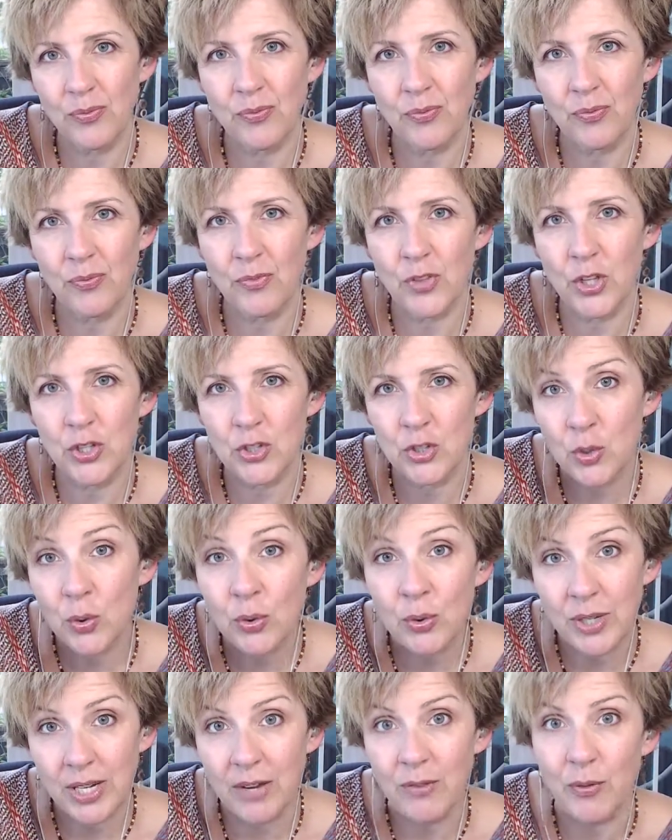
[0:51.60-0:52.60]
the
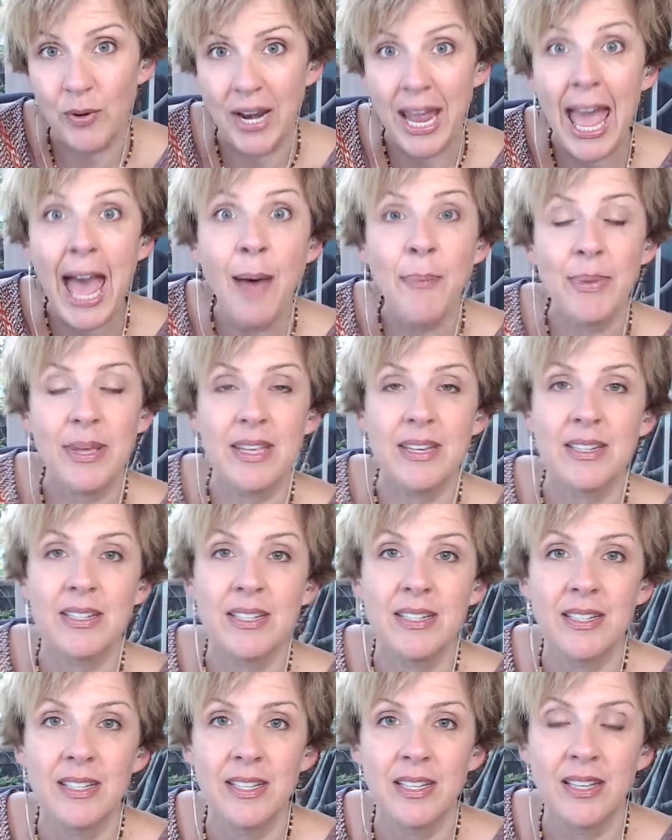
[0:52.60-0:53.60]
story of what happened,
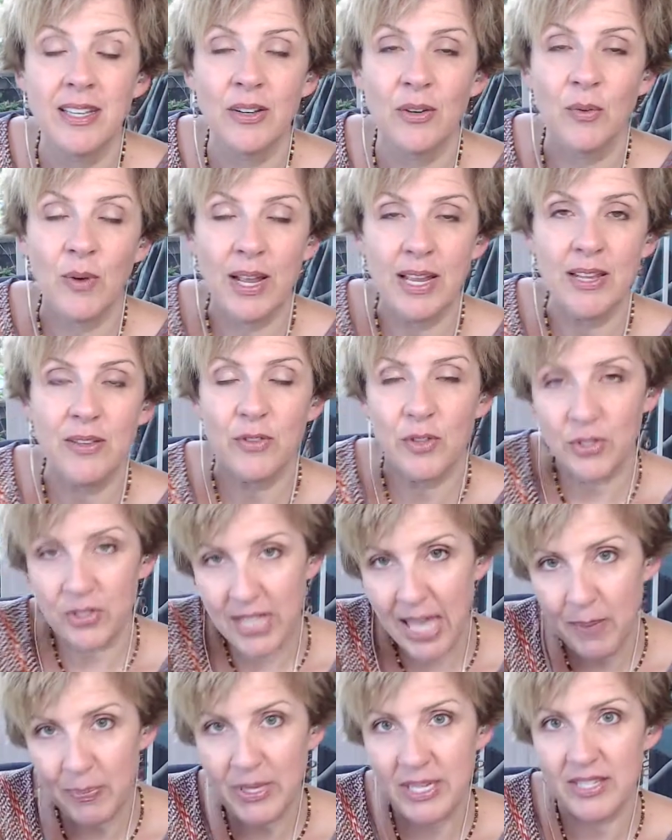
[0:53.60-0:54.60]
right? There's
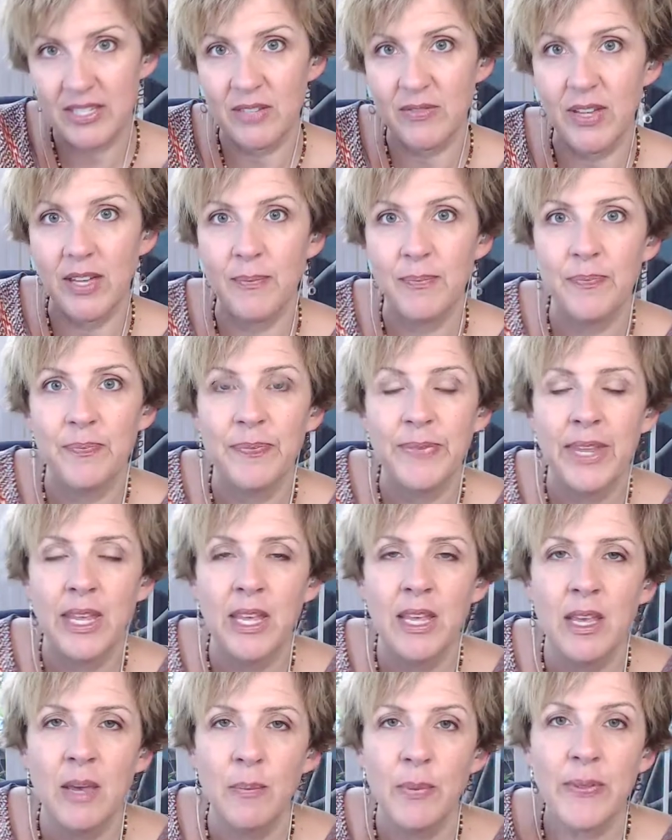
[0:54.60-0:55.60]
that piece of it.
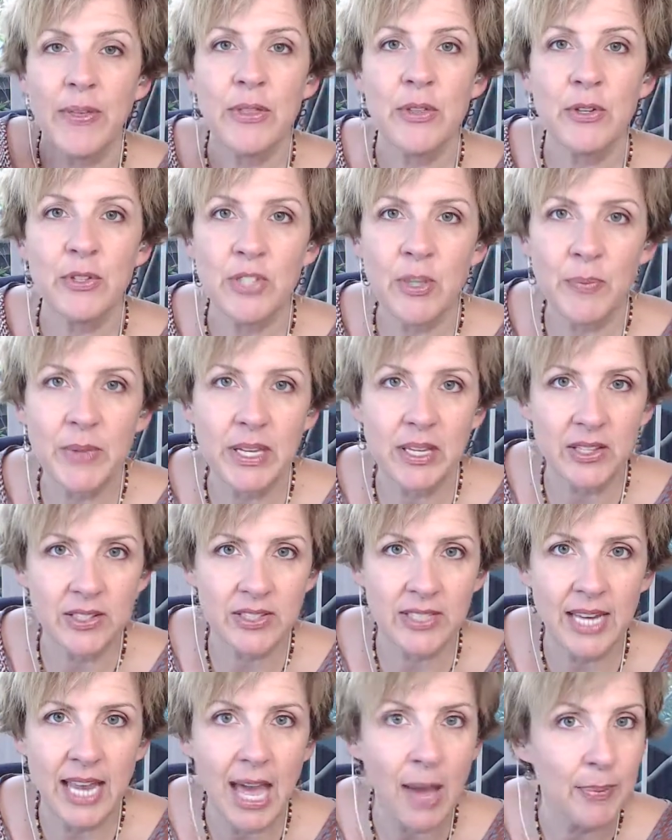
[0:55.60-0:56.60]
But then there's something else
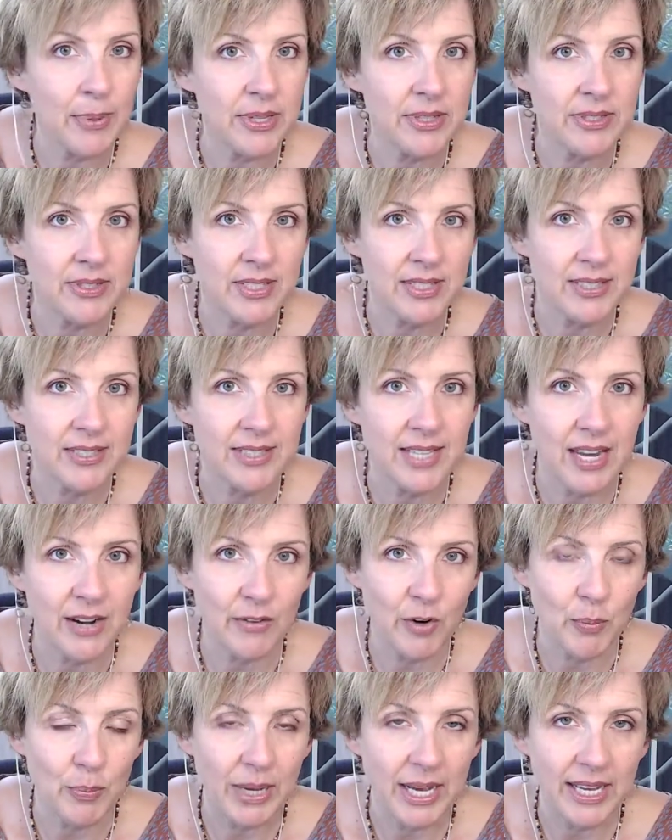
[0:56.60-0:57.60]
that happens inside of
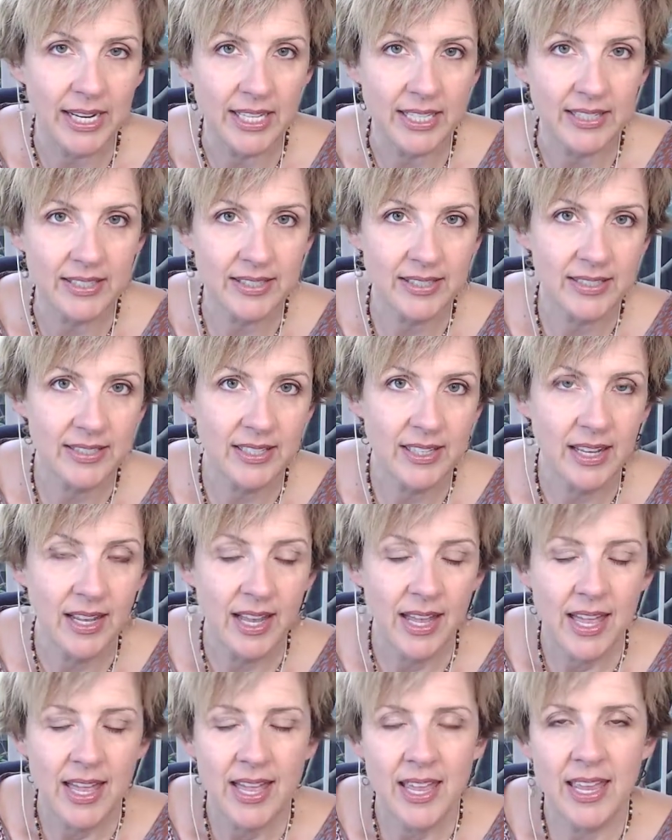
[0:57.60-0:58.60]
our bodies.
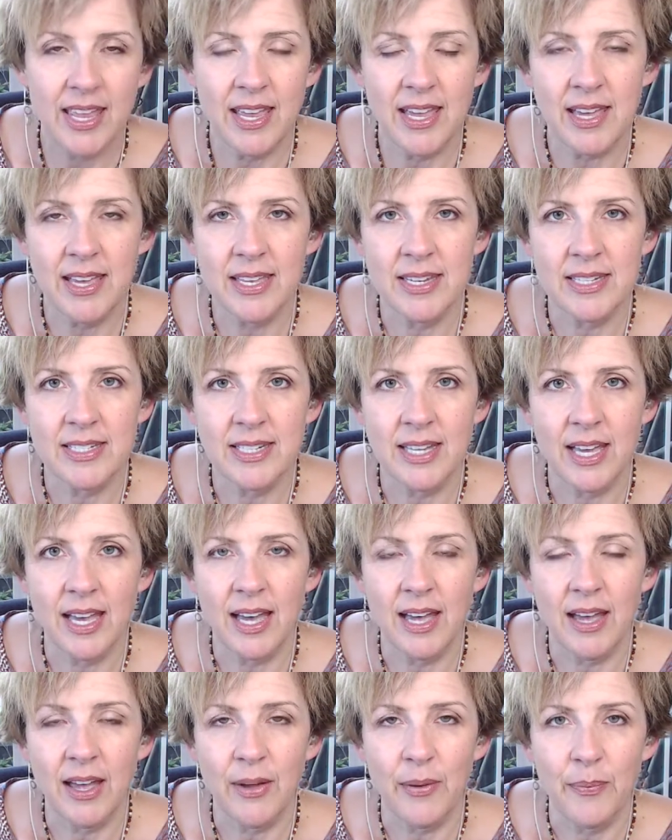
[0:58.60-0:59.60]
And
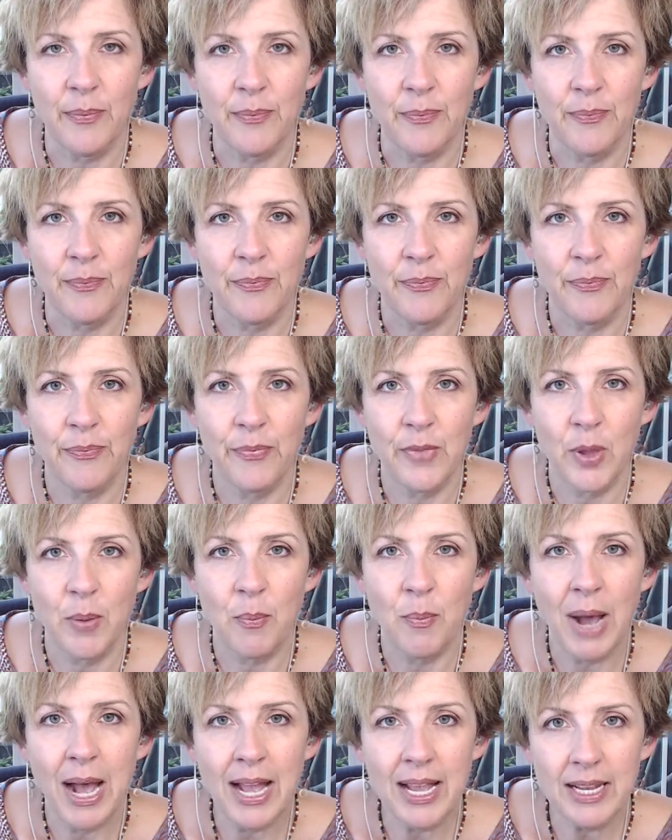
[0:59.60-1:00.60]

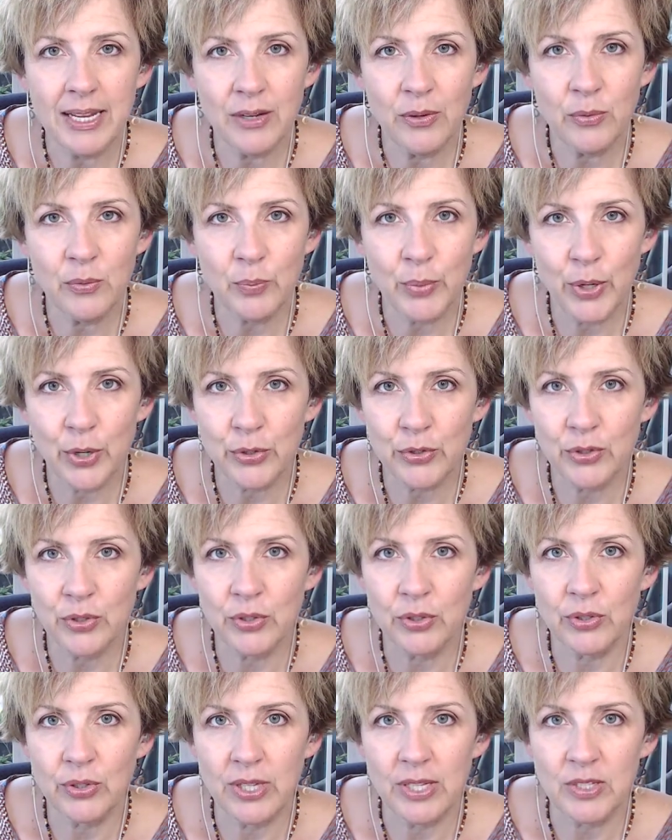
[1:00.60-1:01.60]
my own
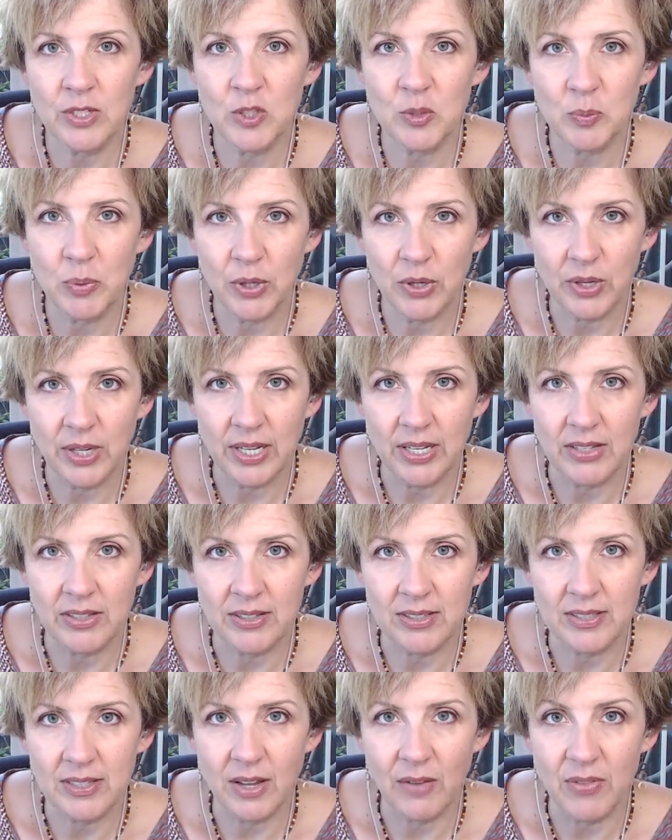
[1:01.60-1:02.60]
personal
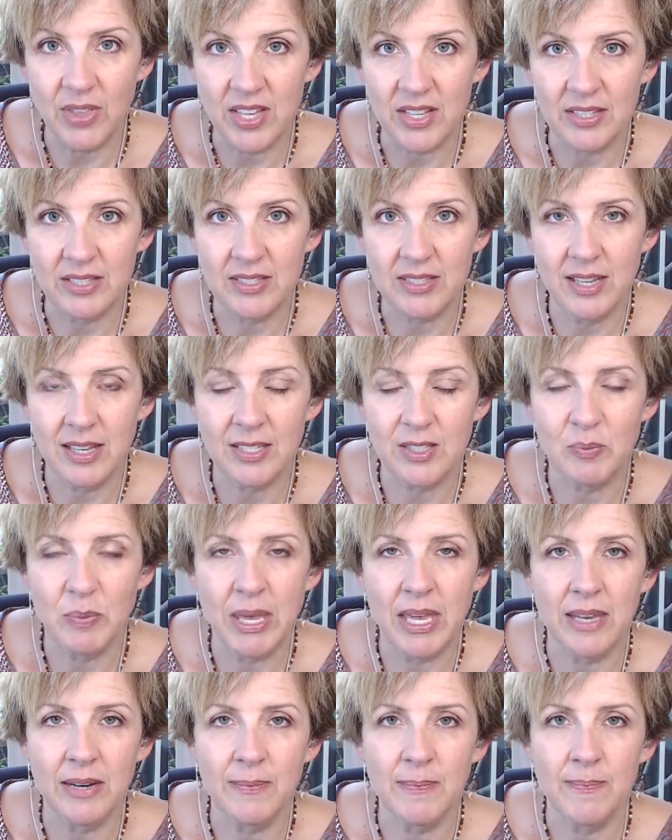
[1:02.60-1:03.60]
experience of this has
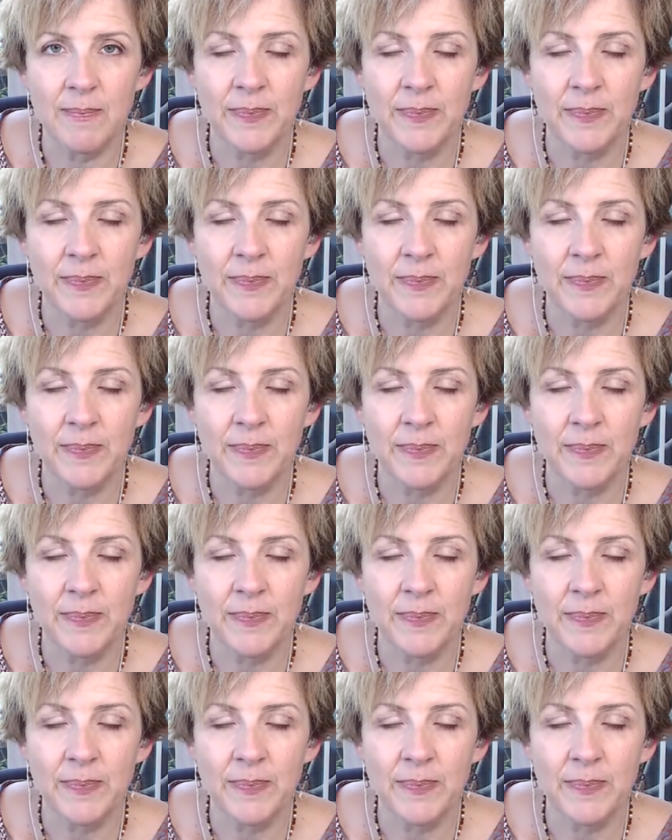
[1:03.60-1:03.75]
been